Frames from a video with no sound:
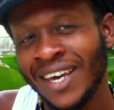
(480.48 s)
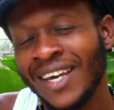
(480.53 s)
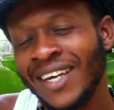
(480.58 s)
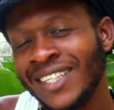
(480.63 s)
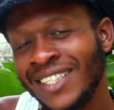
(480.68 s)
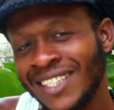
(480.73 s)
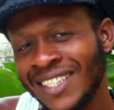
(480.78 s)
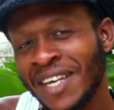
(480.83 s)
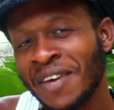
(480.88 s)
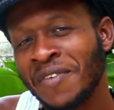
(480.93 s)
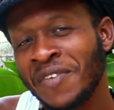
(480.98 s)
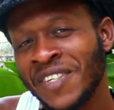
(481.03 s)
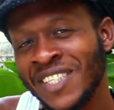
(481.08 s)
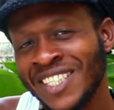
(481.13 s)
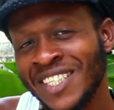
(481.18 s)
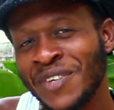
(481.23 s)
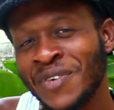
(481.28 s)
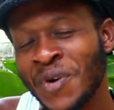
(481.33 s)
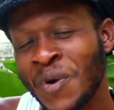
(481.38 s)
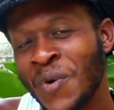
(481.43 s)
eight
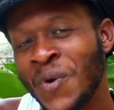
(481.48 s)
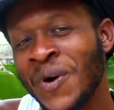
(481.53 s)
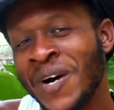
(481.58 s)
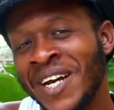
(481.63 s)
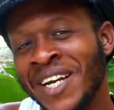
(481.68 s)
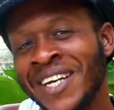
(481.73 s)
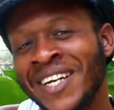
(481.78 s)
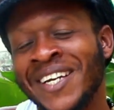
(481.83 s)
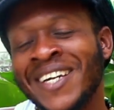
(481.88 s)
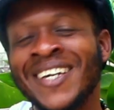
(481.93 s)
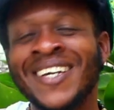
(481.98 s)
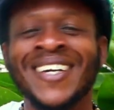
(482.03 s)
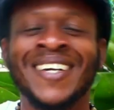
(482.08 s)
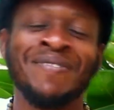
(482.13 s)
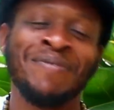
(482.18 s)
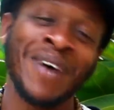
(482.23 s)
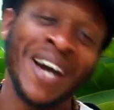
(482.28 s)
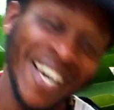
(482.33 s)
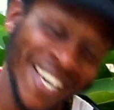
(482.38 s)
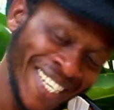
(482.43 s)
seven zero
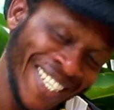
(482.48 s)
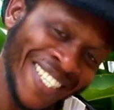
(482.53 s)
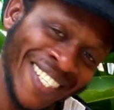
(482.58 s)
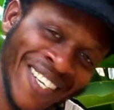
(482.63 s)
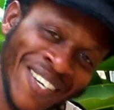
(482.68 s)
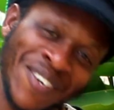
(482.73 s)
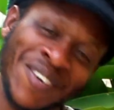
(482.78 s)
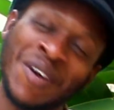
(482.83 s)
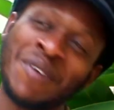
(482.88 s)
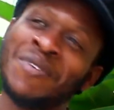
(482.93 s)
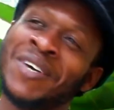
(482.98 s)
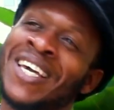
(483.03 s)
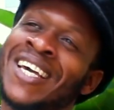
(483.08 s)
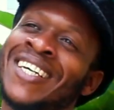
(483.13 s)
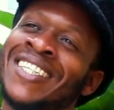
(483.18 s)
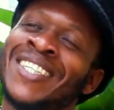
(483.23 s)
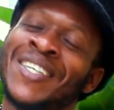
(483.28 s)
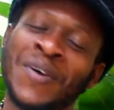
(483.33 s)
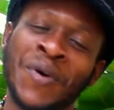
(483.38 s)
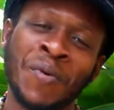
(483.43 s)
one by Instagram. You
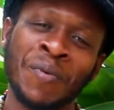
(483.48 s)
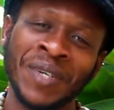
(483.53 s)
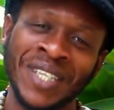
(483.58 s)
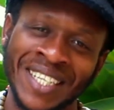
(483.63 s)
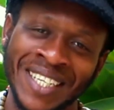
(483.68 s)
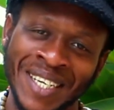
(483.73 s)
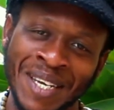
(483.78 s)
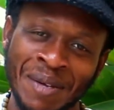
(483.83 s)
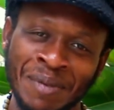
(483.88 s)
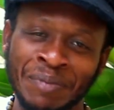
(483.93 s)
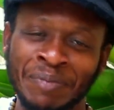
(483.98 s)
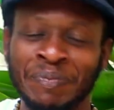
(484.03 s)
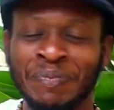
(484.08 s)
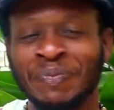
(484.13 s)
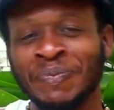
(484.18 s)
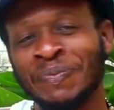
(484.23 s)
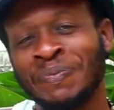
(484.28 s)
can check out my team them.